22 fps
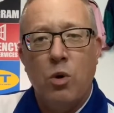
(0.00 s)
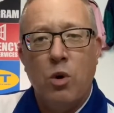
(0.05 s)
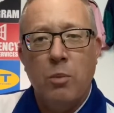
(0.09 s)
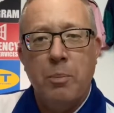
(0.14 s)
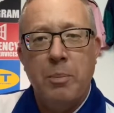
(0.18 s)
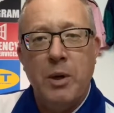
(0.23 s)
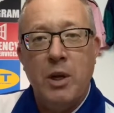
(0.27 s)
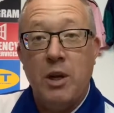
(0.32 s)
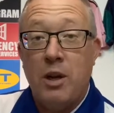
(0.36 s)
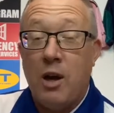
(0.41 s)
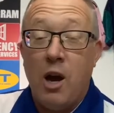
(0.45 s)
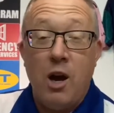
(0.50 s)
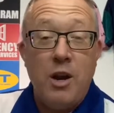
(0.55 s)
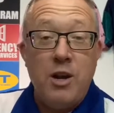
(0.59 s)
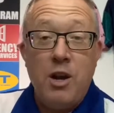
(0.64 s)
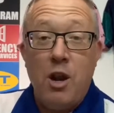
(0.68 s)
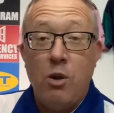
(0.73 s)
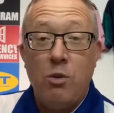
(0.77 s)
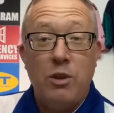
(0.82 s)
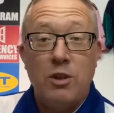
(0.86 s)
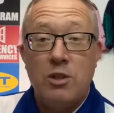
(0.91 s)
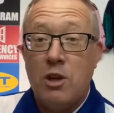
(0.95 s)
But I
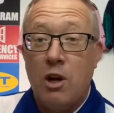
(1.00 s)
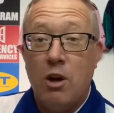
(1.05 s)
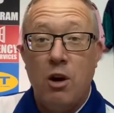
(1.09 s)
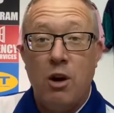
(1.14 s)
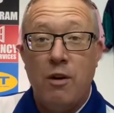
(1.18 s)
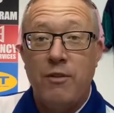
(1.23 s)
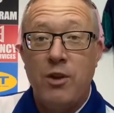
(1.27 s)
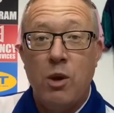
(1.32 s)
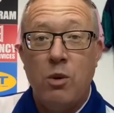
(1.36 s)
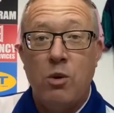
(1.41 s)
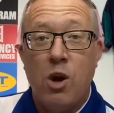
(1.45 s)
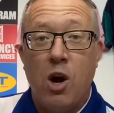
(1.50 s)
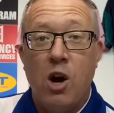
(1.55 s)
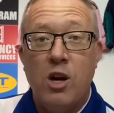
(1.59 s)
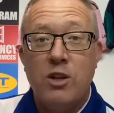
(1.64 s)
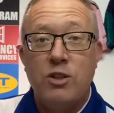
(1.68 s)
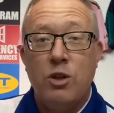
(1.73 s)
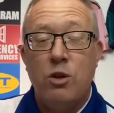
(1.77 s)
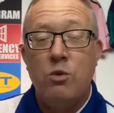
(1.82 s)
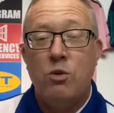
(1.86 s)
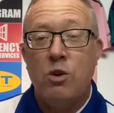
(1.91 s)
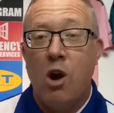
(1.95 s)
know there's a lot of you guys
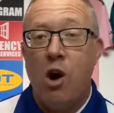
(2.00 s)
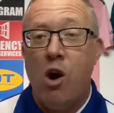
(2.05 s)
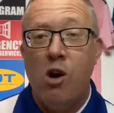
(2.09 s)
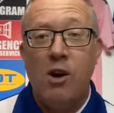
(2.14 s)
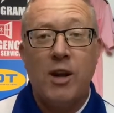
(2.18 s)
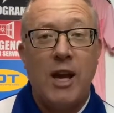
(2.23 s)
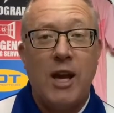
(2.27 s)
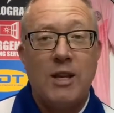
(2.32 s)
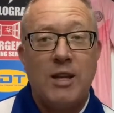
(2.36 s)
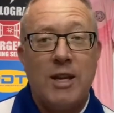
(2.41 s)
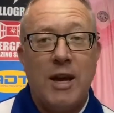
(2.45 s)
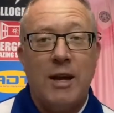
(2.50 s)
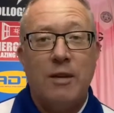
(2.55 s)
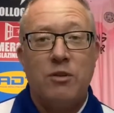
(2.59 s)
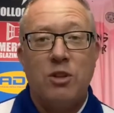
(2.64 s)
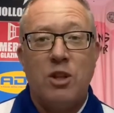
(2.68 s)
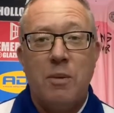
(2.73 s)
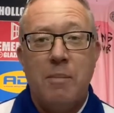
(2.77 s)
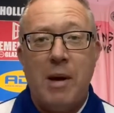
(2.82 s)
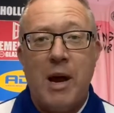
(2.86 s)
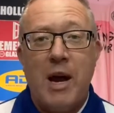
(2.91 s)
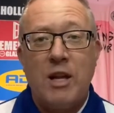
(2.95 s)
who can't get down to
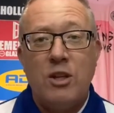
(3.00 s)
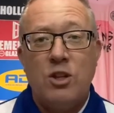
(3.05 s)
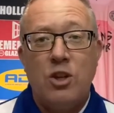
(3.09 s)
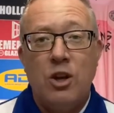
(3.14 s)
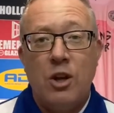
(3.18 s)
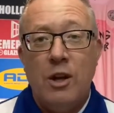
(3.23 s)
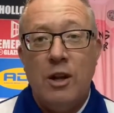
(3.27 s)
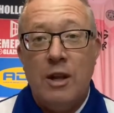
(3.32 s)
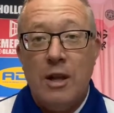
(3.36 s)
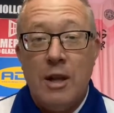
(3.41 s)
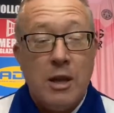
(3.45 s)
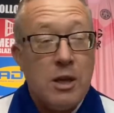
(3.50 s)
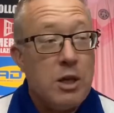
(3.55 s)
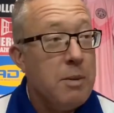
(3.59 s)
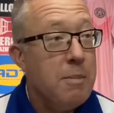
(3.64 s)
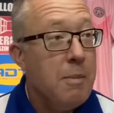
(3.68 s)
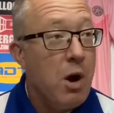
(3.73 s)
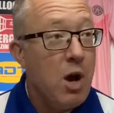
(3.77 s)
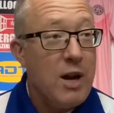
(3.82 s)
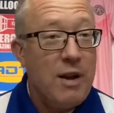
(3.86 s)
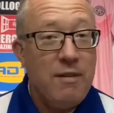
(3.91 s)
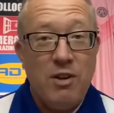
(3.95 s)
the match. You
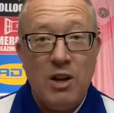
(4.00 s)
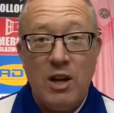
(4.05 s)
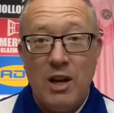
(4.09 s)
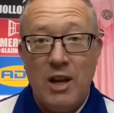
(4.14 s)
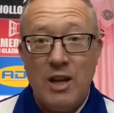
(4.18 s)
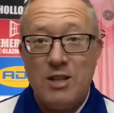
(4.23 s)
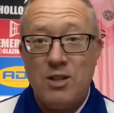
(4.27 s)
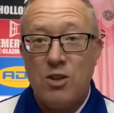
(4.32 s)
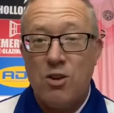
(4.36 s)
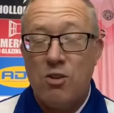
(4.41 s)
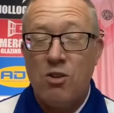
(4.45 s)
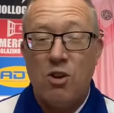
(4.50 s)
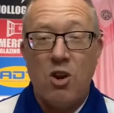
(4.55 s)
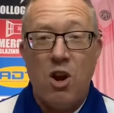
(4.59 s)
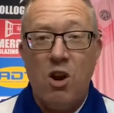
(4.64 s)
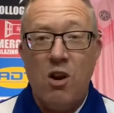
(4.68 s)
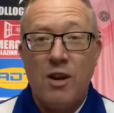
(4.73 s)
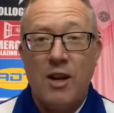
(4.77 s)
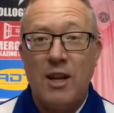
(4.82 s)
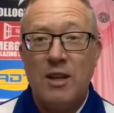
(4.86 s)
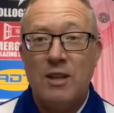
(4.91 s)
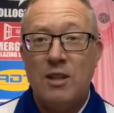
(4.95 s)
might live in Leicester and
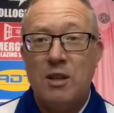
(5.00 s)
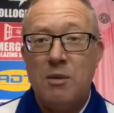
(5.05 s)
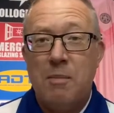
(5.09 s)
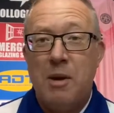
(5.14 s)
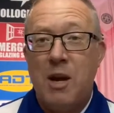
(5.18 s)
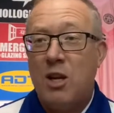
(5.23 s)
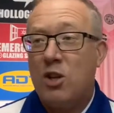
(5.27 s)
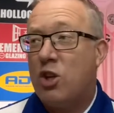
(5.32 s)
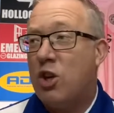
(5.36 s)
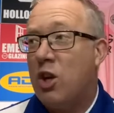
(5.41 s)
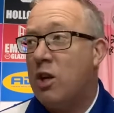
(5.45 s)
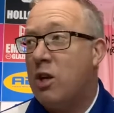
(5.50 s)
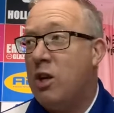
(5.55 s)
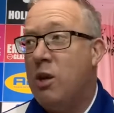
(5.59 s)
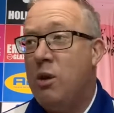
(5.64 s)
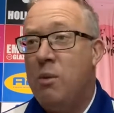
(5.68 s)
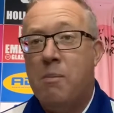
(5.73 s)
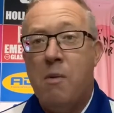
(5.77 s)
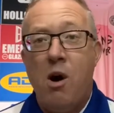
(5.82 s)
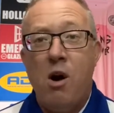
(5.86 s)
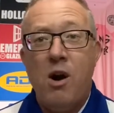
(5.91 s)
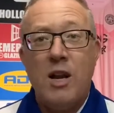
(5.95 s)
can't get to the match. You
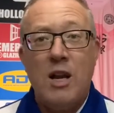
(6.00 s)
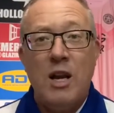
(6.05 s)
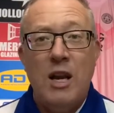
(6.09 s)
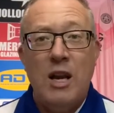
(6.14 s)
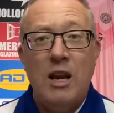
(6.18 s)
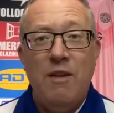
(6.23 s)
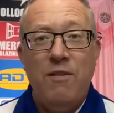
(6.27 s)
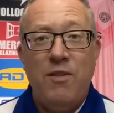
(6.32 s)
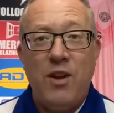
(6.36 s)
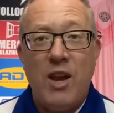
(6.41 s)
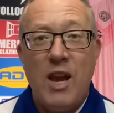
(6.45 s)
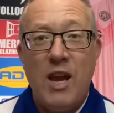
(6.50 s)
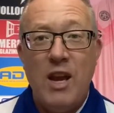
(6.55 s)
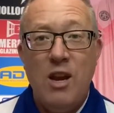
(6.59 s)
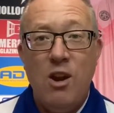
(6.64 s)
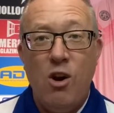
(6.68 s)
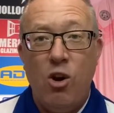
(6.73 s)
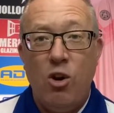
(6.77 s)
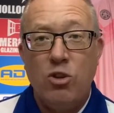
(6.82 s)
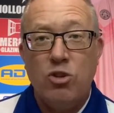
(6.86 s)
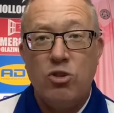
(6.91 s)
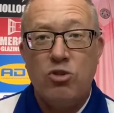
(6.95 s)
might live in
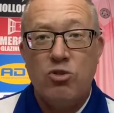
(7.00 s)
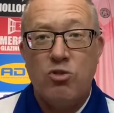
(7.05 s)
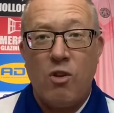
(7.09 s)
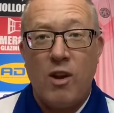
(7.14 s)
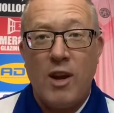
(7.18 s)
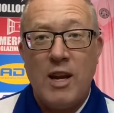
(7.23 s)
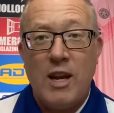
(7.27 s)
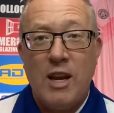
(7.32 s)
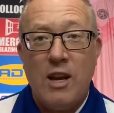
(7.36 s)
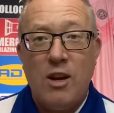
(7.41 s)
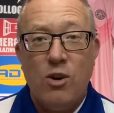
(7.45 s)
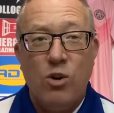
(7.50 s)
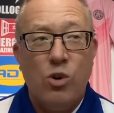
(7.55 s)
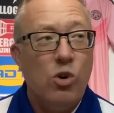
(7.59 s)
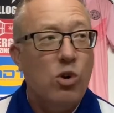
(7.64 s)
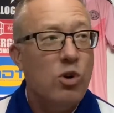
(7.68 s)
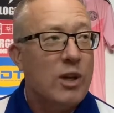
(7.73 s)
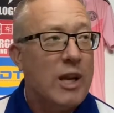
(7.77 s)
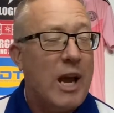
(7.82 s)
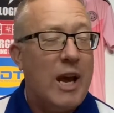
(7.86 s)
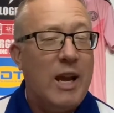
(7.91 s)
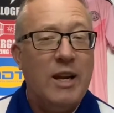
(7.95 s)
Australia or
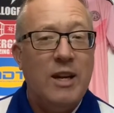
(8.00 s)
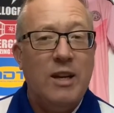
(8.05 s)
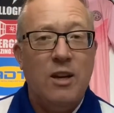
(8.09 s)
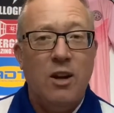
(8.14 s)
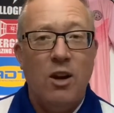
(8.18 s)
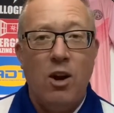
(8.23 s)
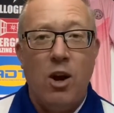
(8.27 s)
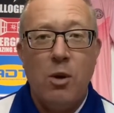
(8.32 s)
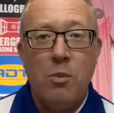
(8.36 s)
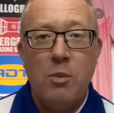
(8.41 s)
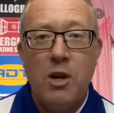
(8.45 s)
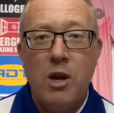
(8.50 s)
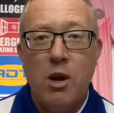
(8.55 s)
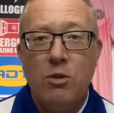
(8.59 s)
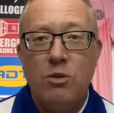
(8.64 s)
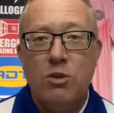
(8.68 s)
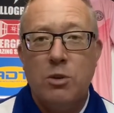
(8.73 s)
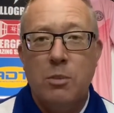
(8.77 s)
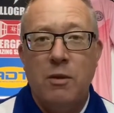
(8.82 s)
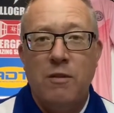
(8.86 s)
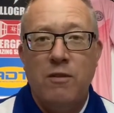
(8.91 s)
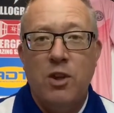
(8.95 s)
Canada like we know
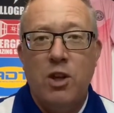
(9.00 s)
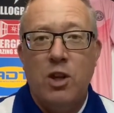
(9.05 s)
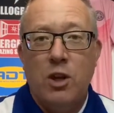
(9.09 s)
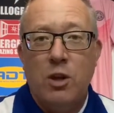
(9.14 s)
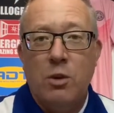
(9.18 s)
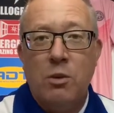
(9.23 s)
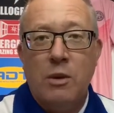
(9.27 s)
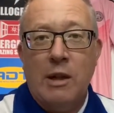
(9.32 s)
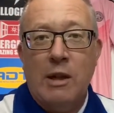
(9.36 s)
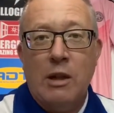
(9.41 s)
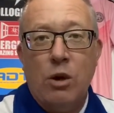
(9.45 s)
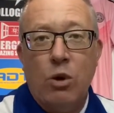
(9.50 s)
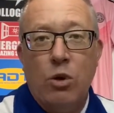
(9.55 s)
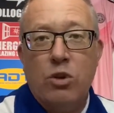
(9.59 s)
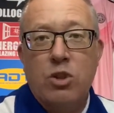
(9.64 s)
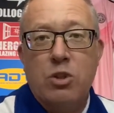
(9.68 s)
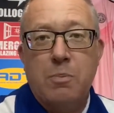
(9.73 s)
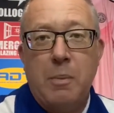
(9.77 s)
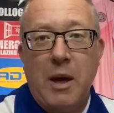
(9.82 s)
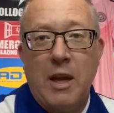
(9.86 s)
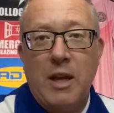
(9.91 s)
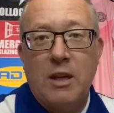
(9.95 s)
some of you do, or
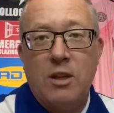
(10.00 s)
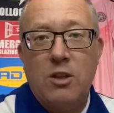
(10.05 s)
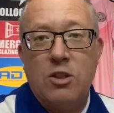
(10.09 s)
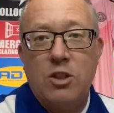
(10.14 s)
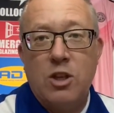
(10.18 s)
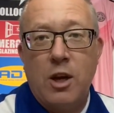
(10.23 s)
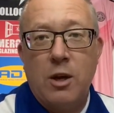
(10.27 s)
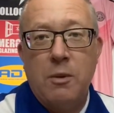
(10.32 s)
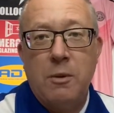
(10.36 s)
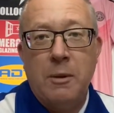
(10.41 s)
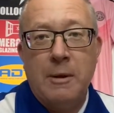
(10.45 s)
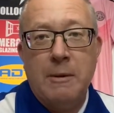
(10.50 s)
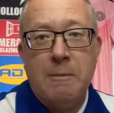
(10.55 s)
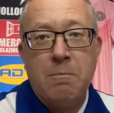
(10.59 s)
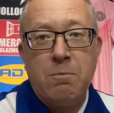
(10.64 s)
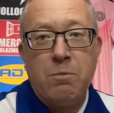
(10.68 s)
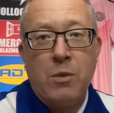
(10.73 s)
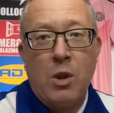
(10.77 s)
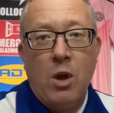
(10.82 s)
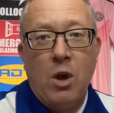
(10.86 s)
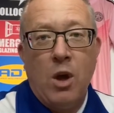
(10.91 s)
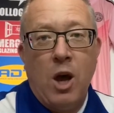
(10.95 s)
Spain. So
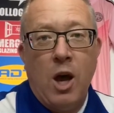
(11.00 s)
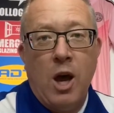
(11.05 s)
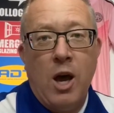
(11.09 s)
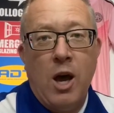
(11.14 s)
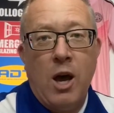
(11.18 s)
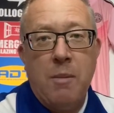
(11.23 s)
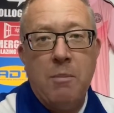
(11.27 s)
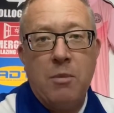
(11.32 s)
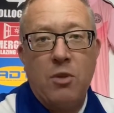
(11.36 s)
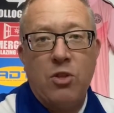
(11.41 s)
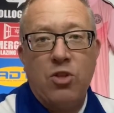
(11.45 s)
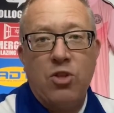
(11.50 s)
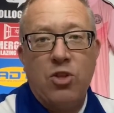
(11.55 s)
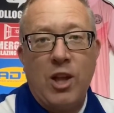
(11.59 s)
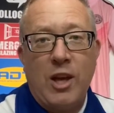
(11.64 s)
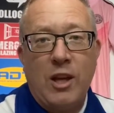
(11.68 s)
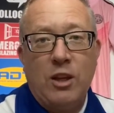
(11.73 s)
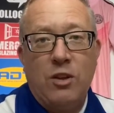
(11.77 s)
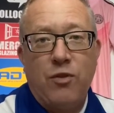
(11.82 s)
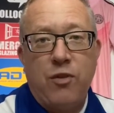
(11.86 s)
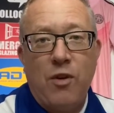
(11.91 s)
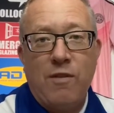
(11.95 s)

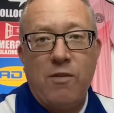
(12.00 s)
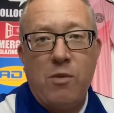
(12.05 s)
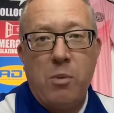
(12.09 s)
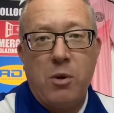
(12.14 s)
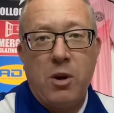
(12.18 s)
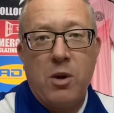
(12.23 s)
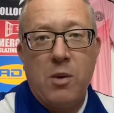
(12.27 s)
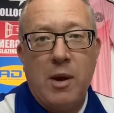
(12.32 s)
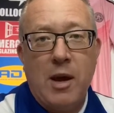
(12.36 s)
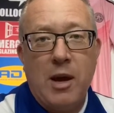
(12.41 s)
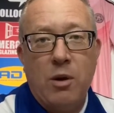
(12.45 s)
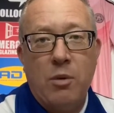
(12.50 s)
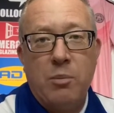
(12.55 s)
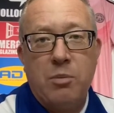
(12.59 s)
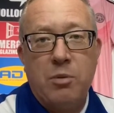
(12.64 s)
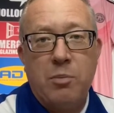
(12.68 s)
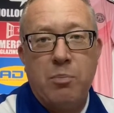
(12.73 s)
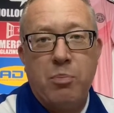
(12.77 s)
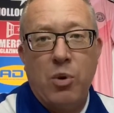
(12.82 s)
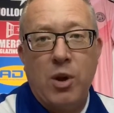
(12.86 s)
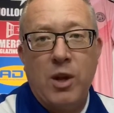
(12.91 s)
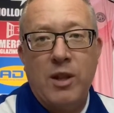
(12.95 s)
thanks for everybody who
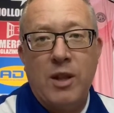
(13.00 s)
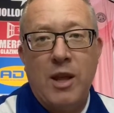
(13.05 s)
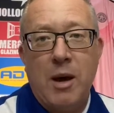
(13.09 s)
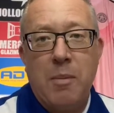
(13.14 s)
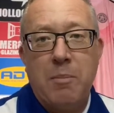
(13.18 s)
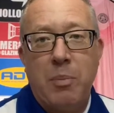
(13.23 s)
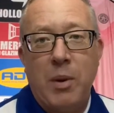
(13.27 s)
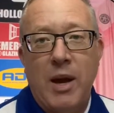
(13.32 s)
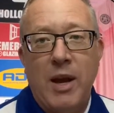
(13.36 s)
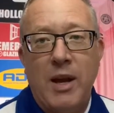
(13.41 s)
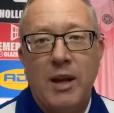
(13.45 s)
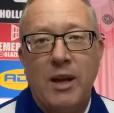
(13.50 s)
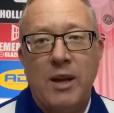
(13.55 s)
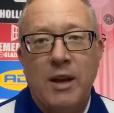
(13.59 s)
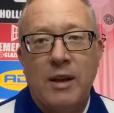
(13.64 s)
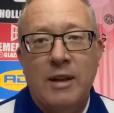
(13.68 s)
helped bring that back.